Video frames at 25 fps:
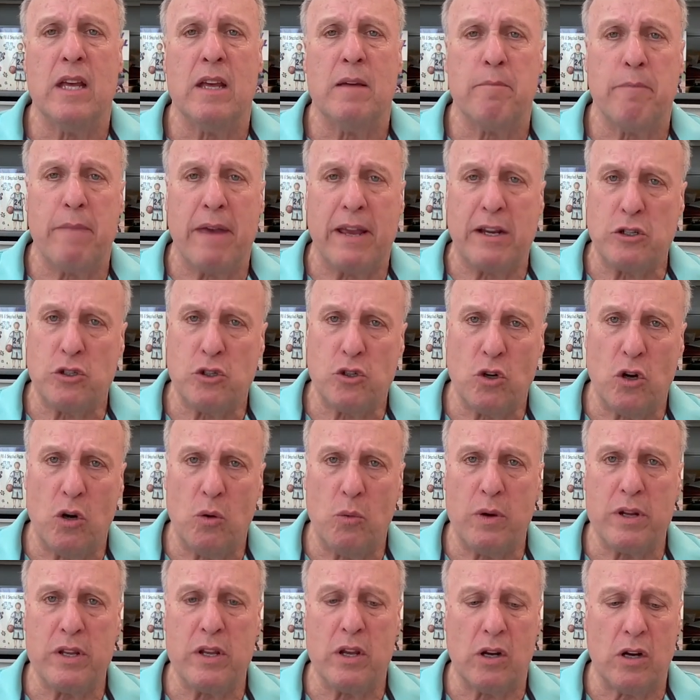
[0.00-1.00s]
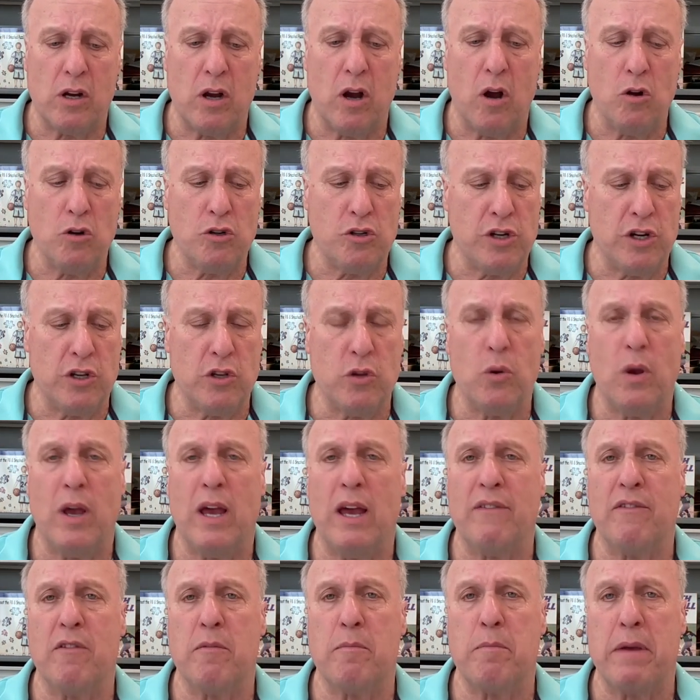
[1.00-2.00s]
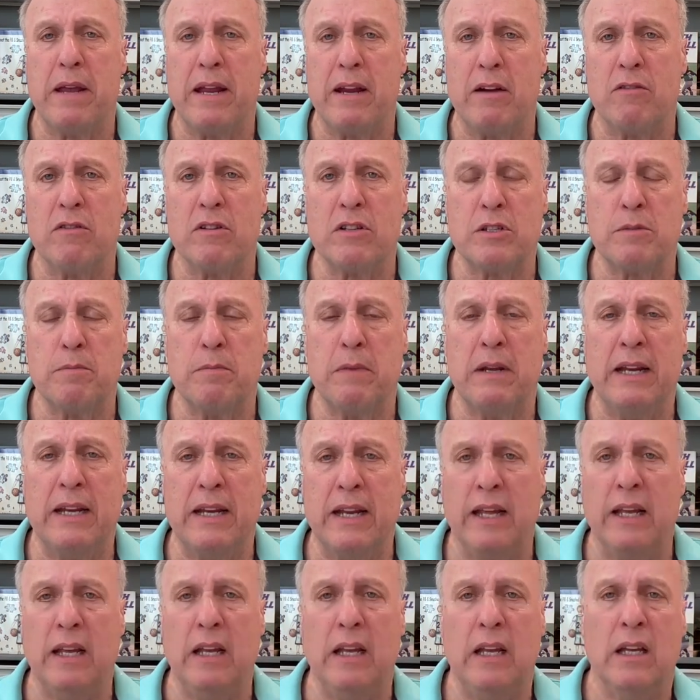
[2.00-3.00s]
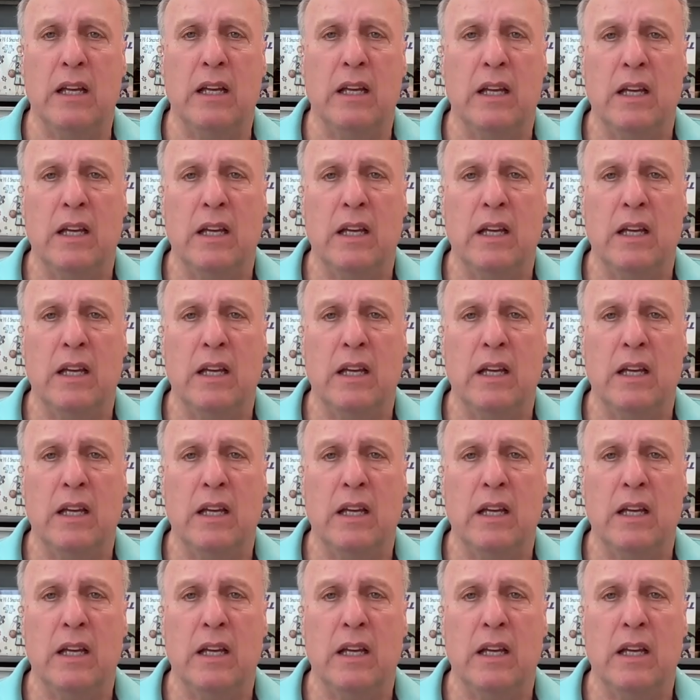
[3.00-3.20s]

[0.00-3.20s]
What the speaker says: Make sure when you're coaching, you have a parents meeting.